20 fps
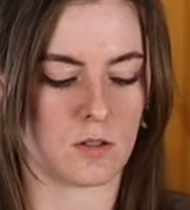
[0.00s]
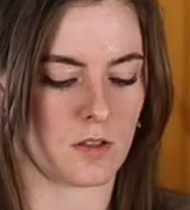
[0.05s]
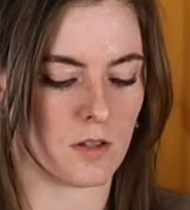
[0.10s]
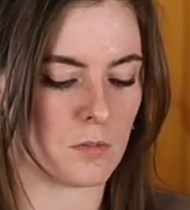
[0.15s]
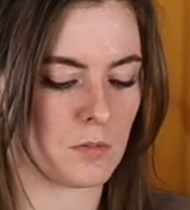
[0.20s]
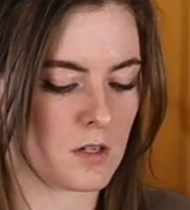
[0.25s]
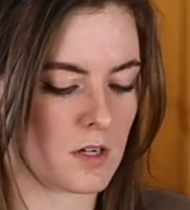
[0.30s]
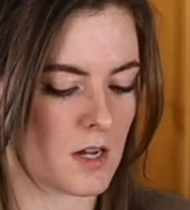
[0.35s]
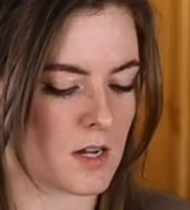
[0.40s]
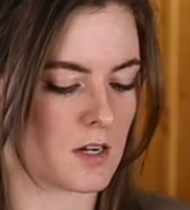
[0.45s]
I think
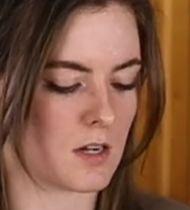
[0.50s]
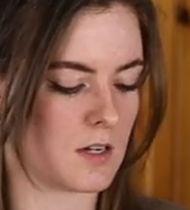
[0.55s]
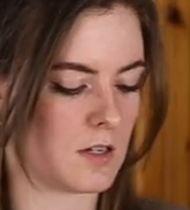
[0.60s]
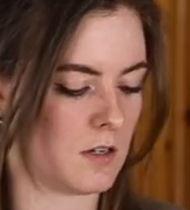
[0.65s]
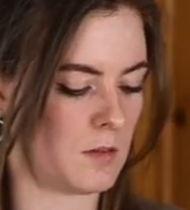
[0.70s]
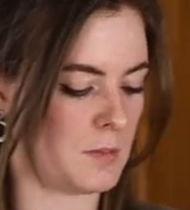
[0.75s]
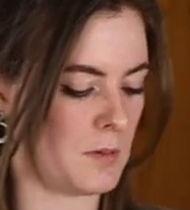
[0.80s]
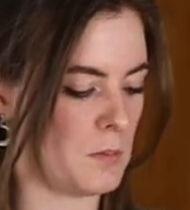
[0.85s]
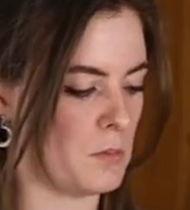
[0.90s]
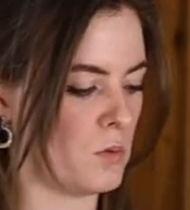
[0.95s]
I'm going to add a
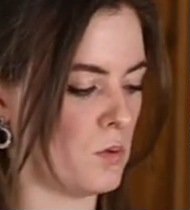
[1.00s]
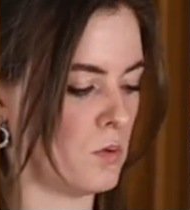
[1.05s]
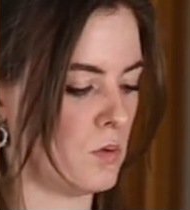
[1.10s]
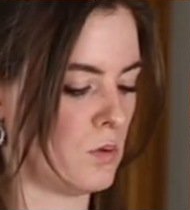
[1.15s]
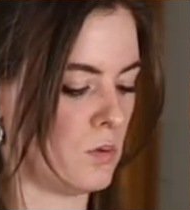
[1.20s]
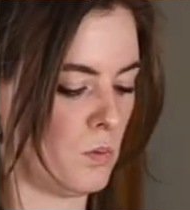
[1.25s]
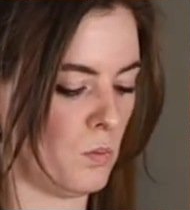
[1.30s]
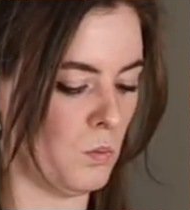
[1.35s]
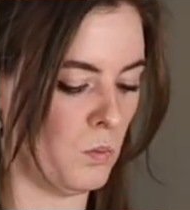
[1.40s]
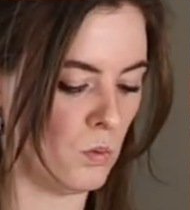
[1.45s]
little bit
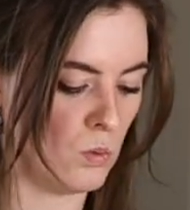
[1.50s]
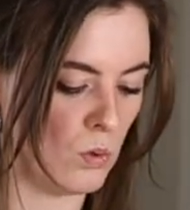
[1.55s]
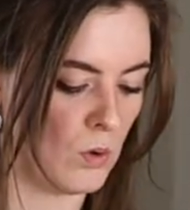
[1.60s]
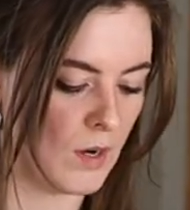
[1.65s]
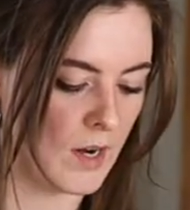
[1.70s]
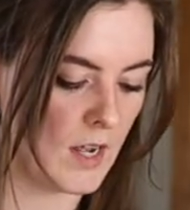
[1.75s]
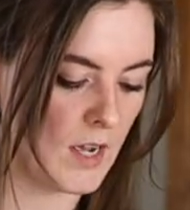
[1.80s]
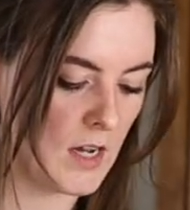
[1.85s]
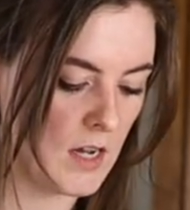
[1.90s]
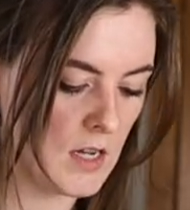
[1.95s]
more
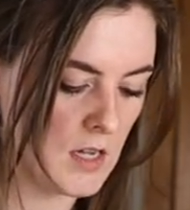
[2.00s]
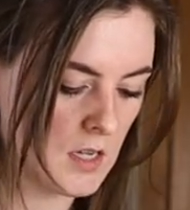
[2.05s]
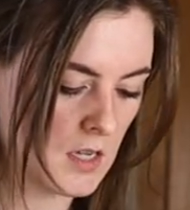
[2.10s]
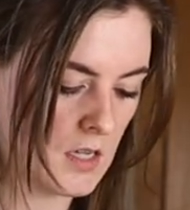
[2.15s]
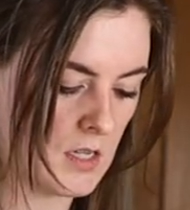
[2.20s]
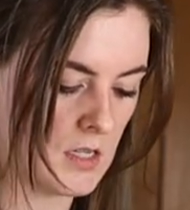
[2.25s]
water.